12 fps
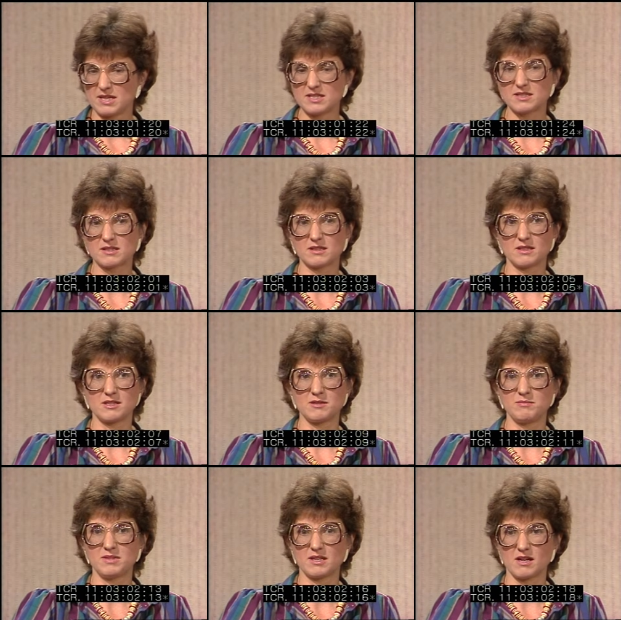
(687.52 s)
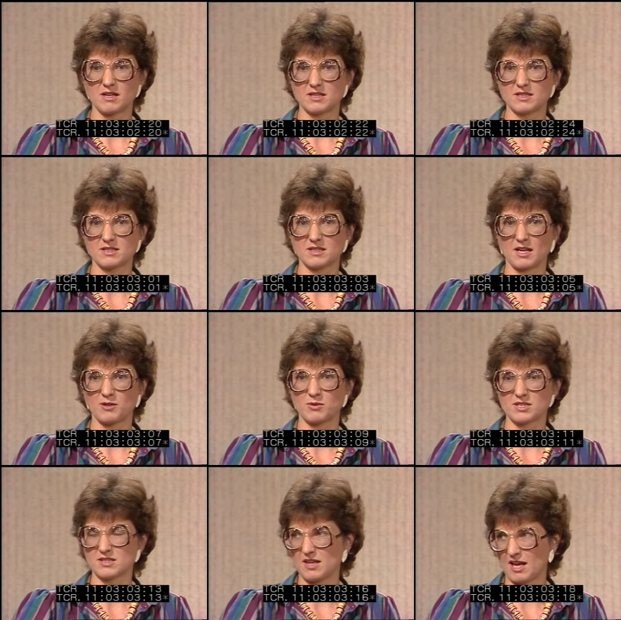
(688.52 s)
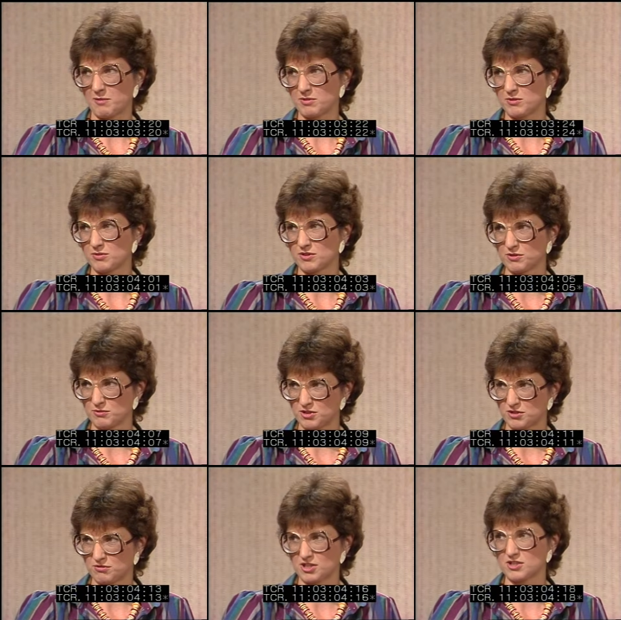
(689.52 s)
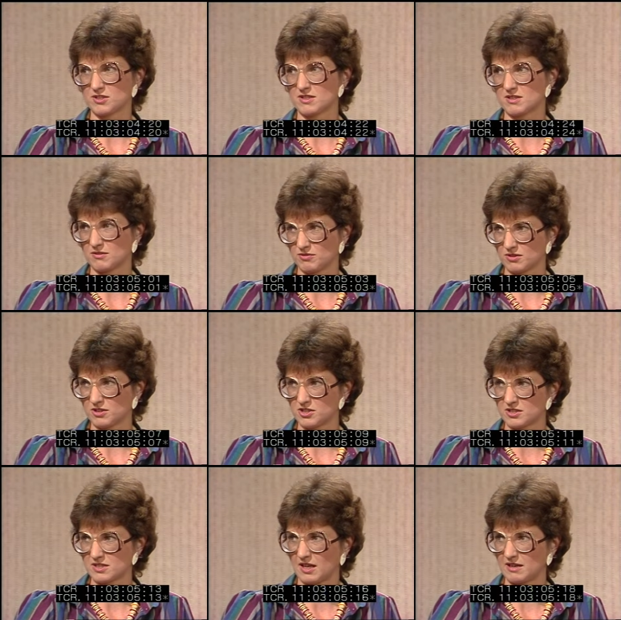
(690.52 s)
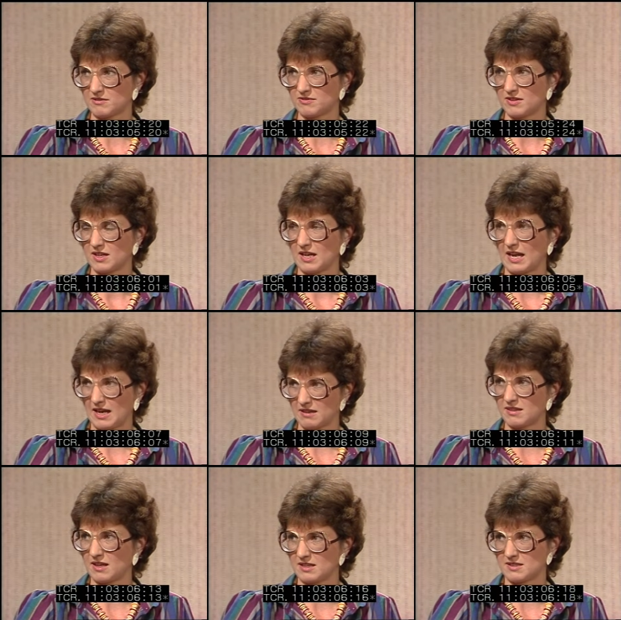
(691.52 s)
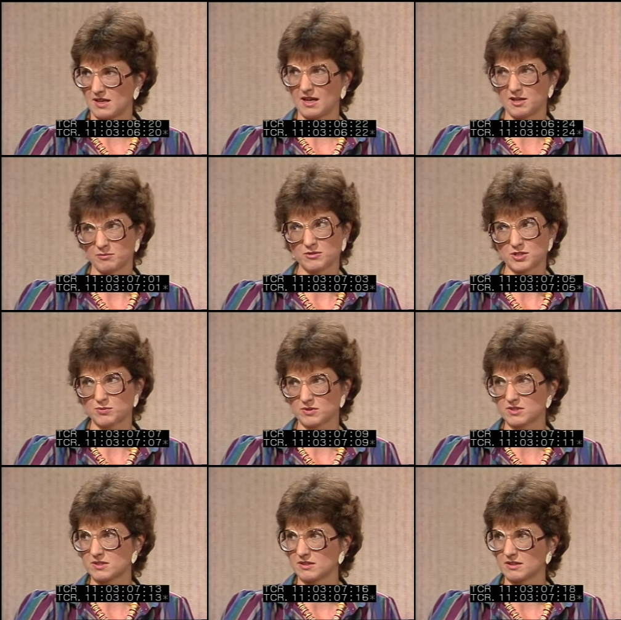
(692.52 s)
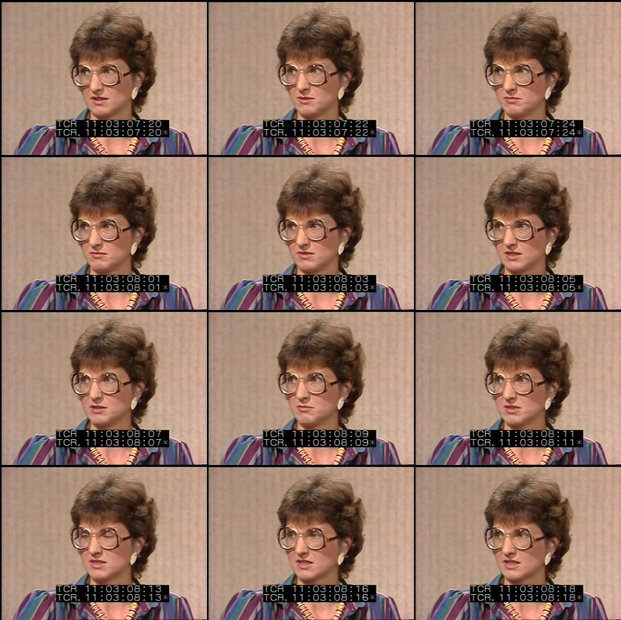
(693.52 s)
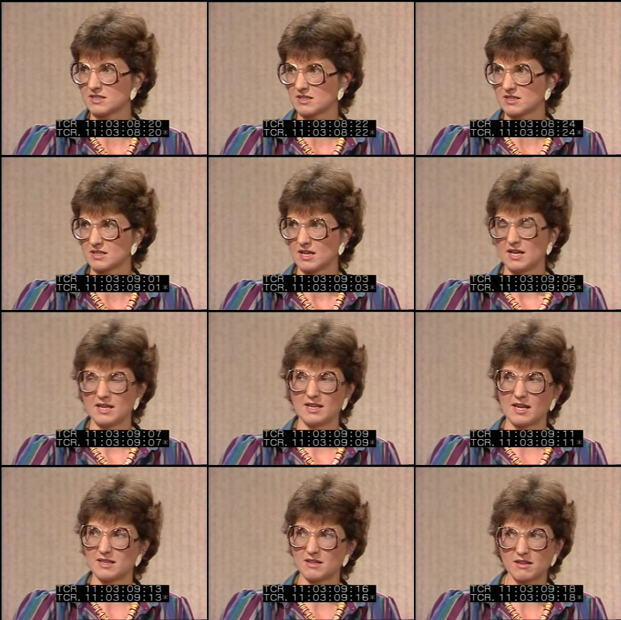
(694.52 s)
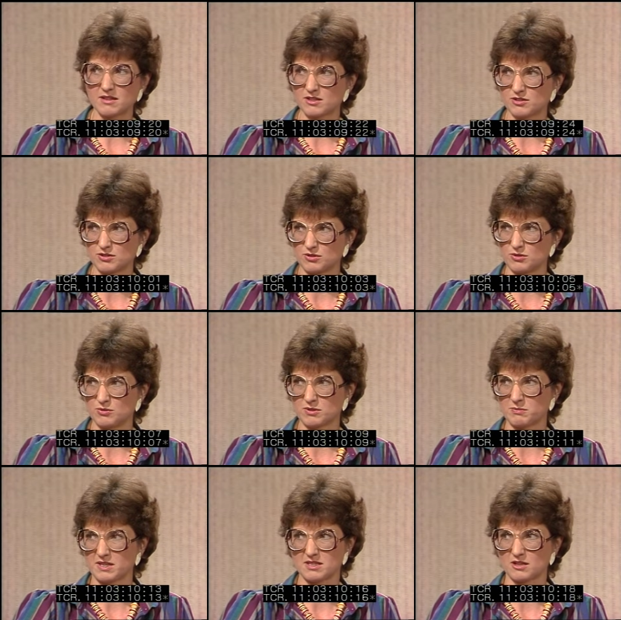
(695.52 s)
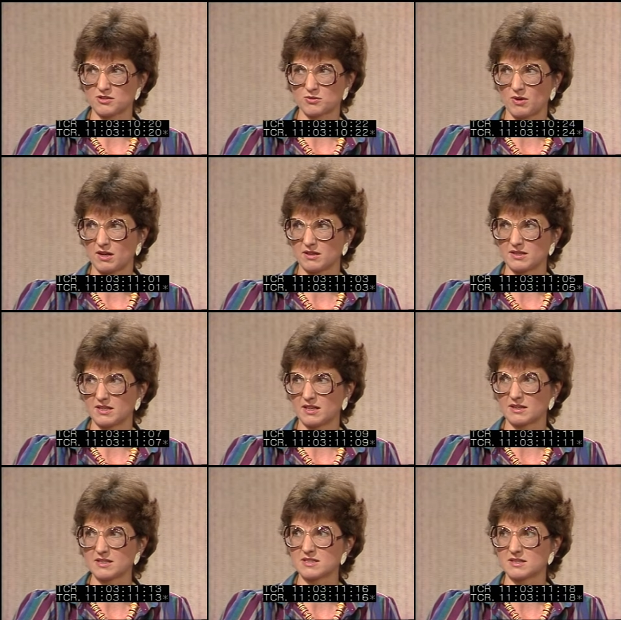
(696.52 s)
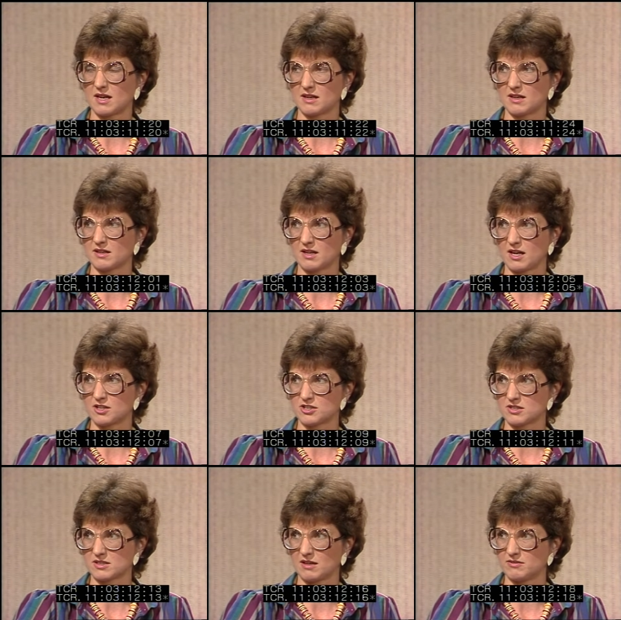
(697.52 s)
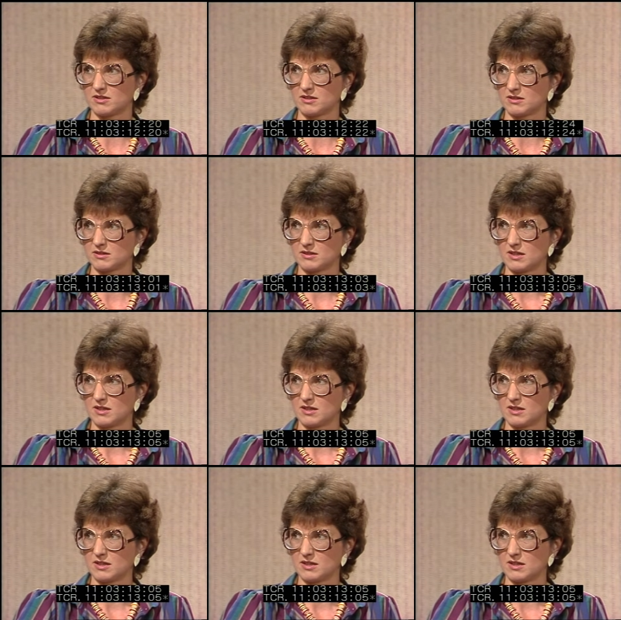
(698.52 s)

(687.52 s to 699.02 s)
Basically because I wasn't happy with the restrictions of religious life at that time, which was in the mid-60s. It had nothing to do with my sexuality, at least not on a conscious level.